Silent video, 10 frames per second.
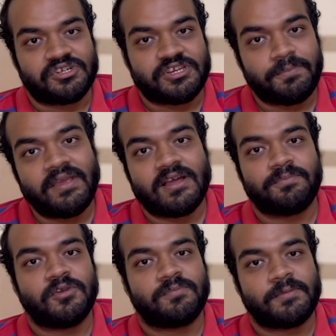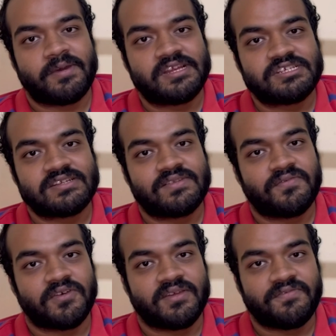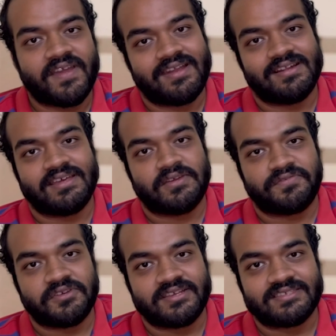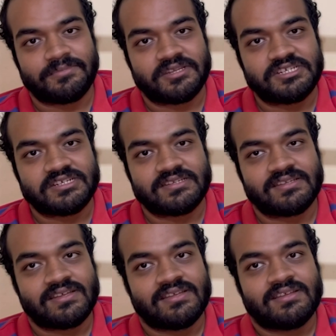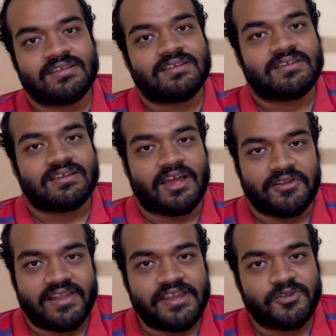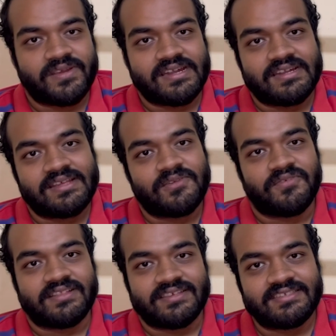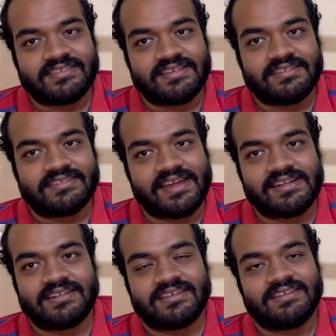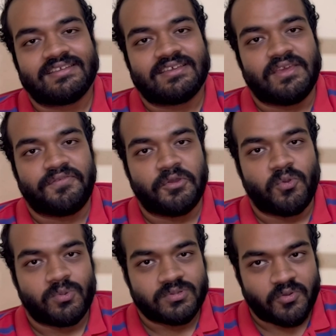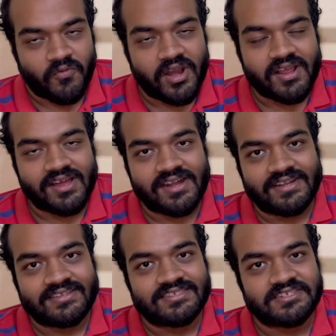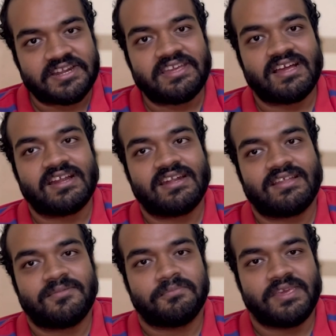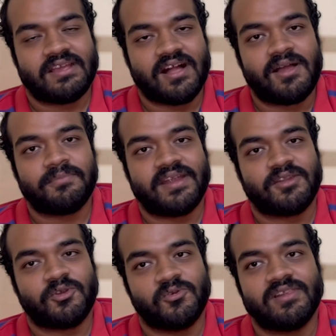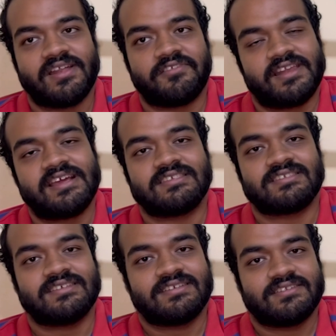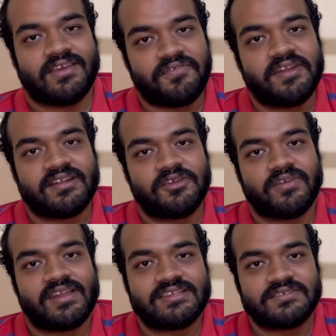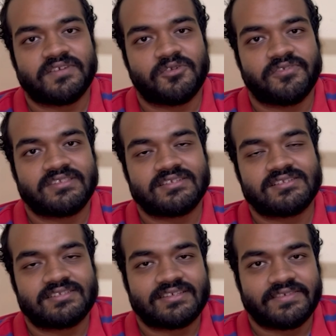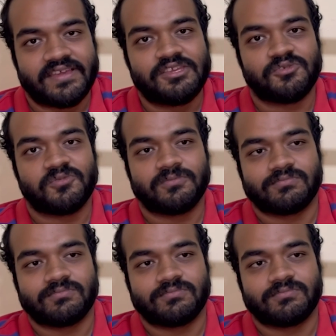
shaping up your preparation for the final day of your examination. I'd like to end with this thing, that if you work hard, study hard, be calm and cool and relaxed, definitely you can achieve a good result. Thank you.